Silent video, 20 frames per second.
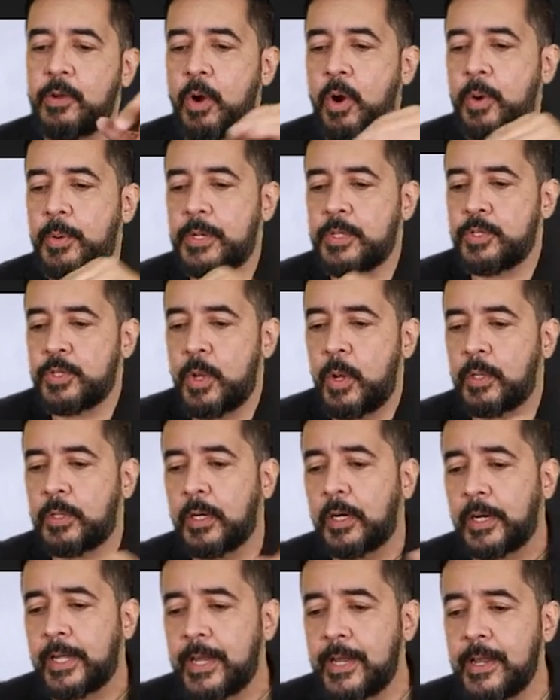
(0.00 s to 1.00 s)

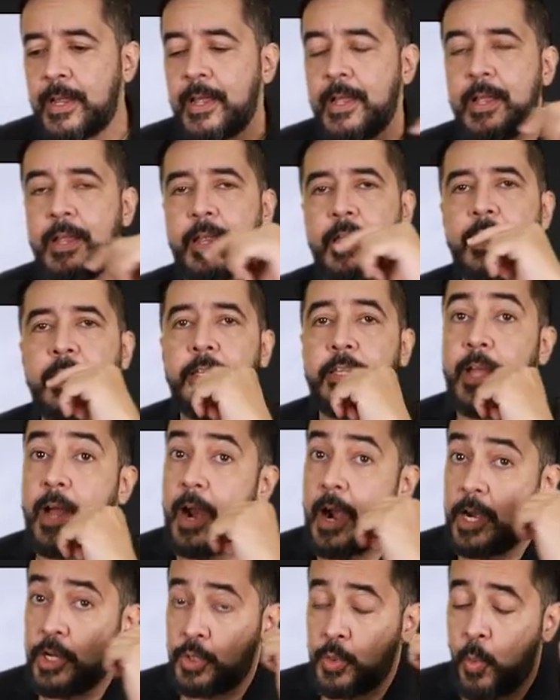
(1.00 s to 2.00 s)
horizontally in the
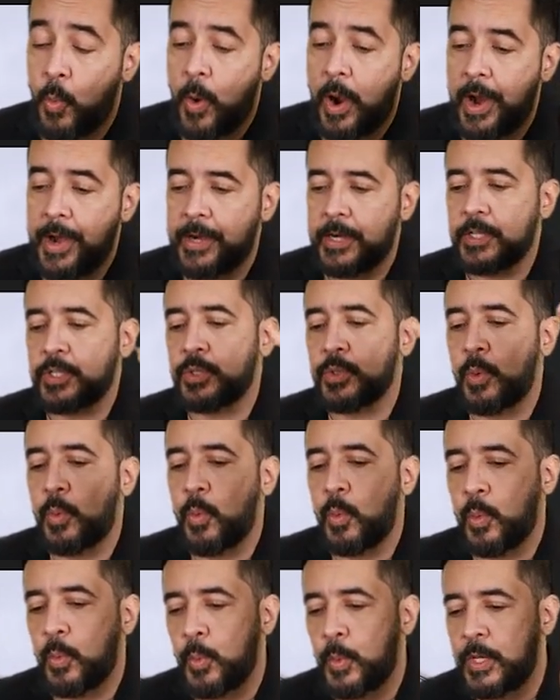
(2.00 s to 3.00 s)
arch wire.
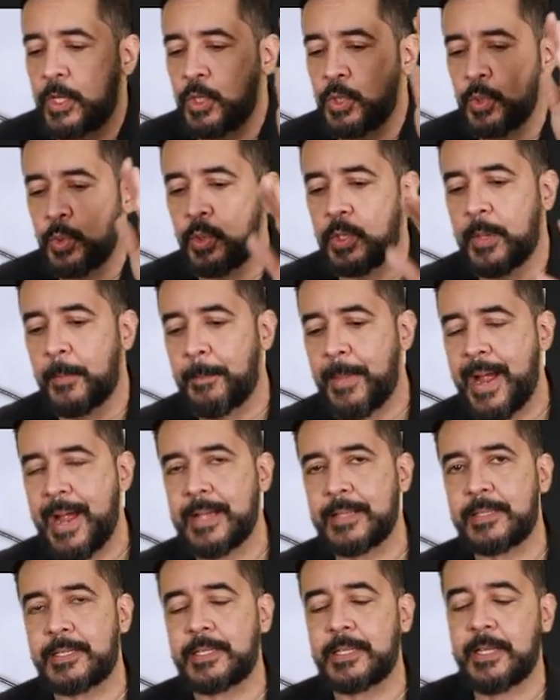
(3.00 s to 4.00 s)
So we do the
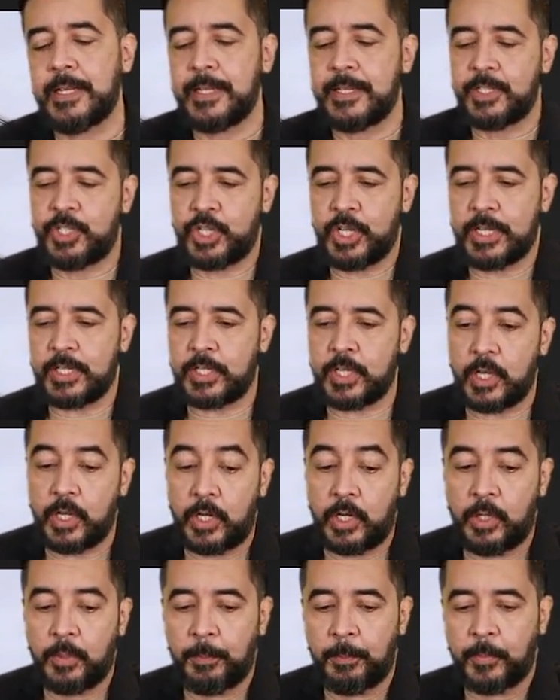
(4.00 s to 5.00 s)
bands just
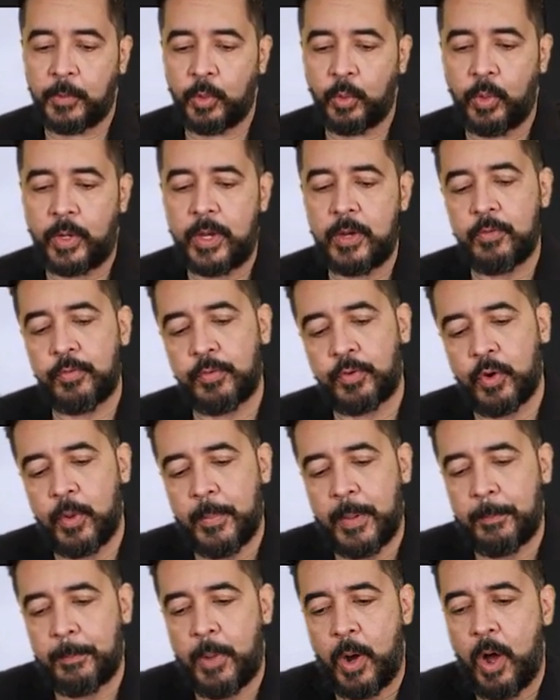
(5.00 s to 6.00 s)
looking from
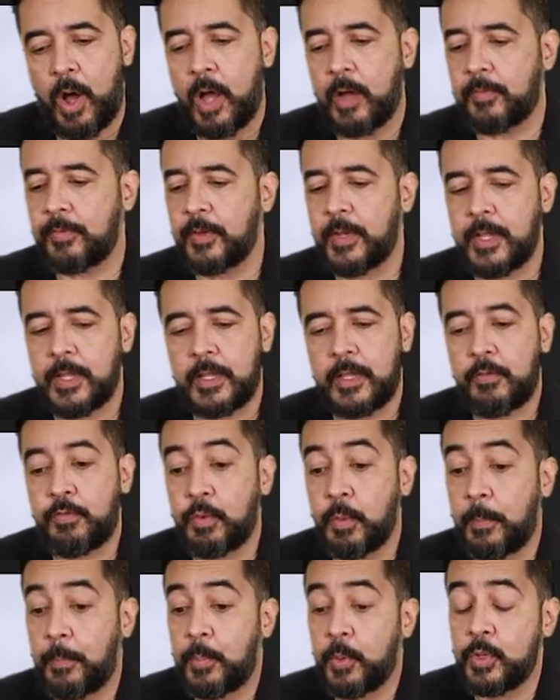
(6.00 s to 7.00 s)
above. If
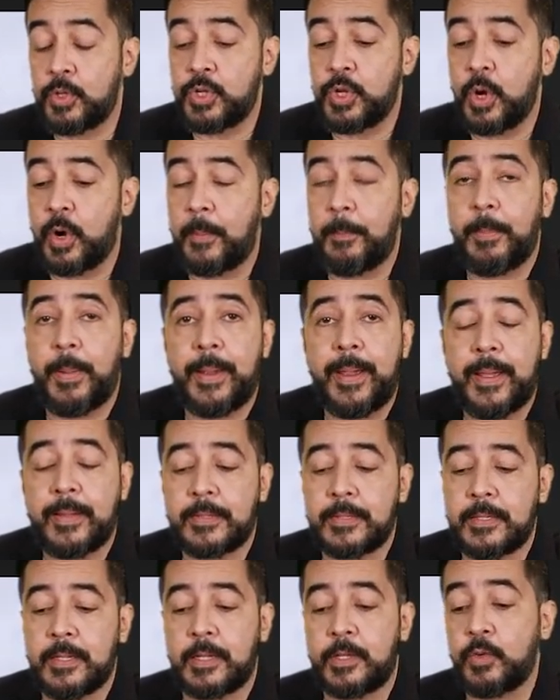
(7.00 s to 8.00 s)
you put your
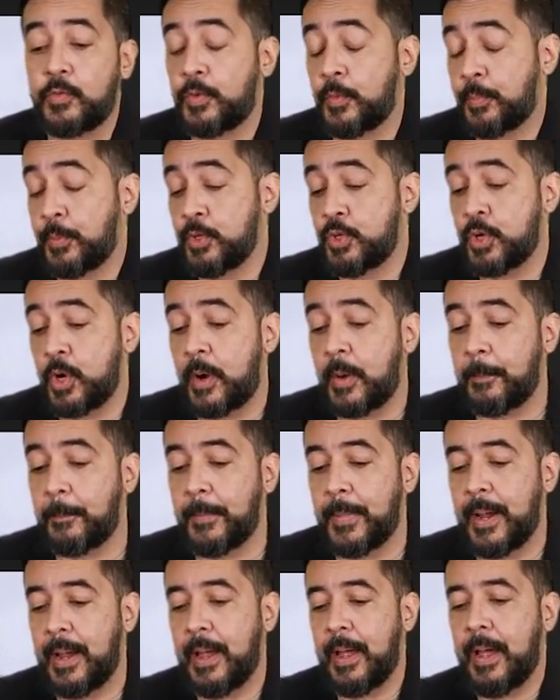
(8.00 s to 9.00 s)
band, if you put your
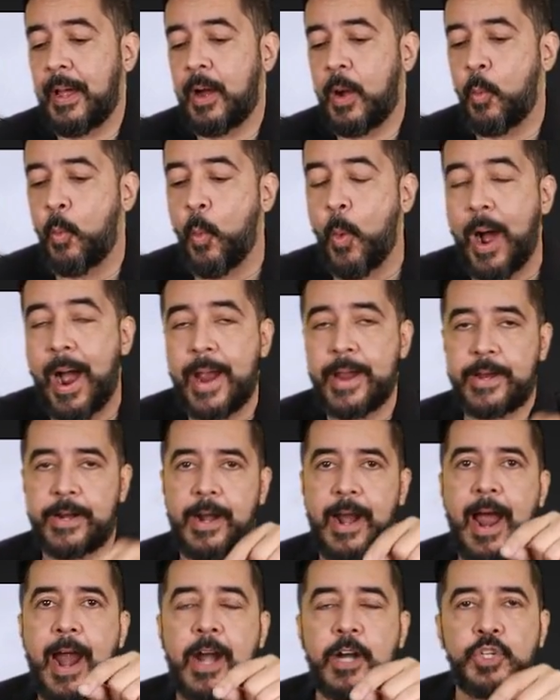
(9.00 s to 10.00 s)

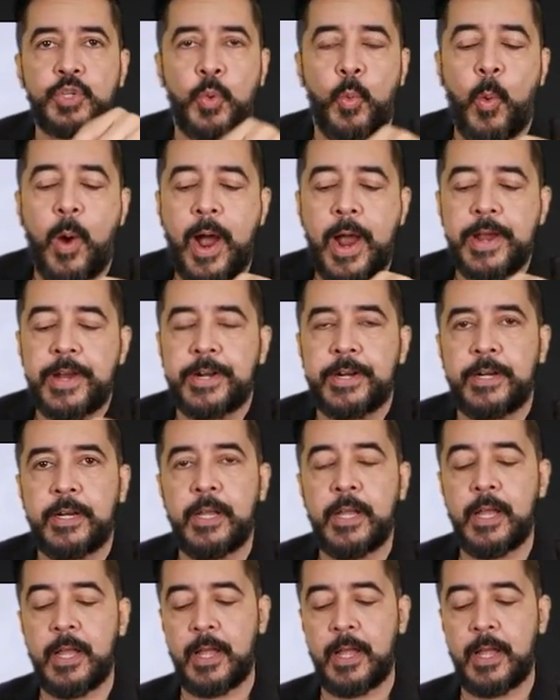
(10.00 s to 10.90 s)
arch wire